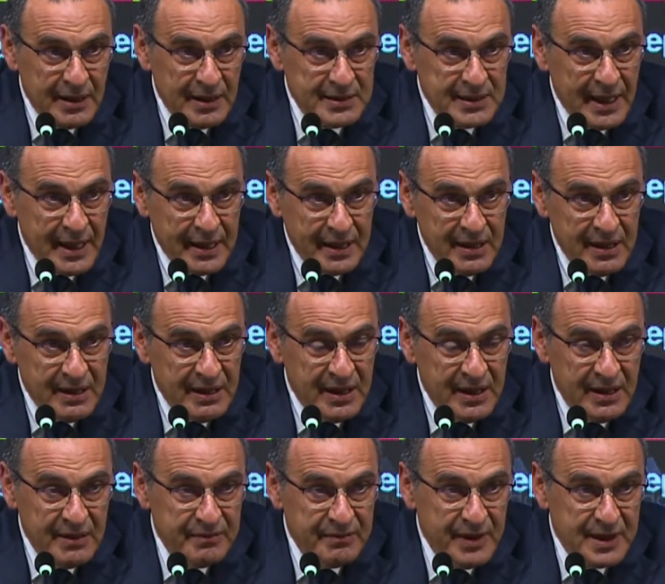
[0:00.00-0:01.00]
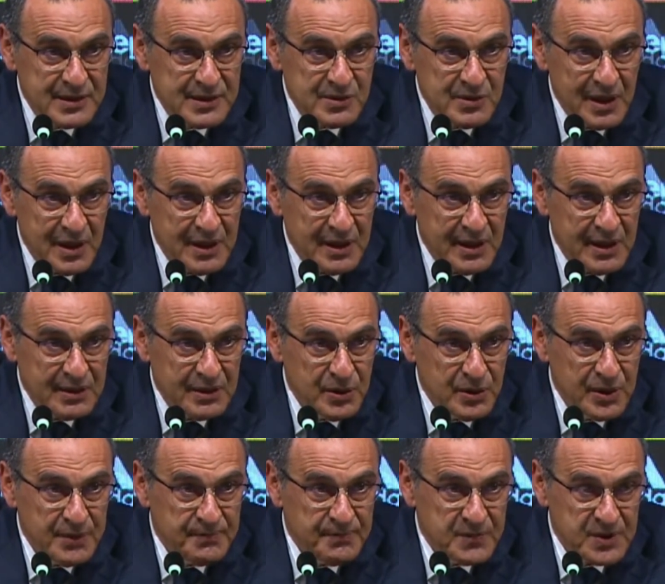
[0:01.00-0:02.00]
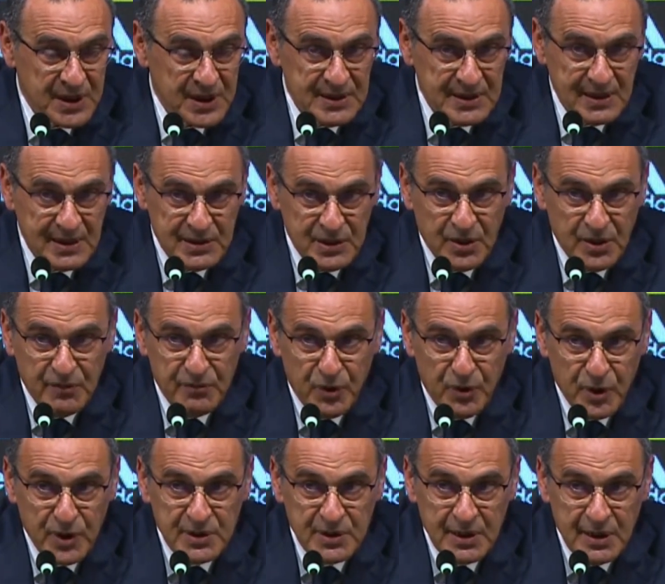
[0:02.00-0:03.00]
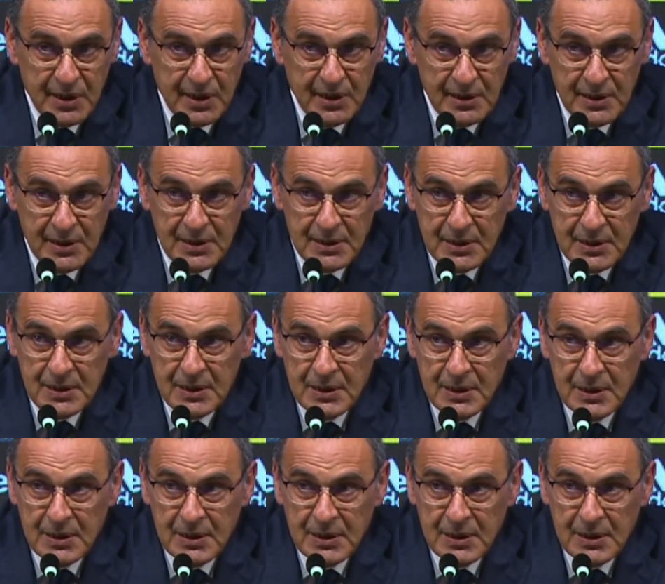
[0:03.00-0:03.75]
it felt as if the entire league had just clocked onto how the guy plays,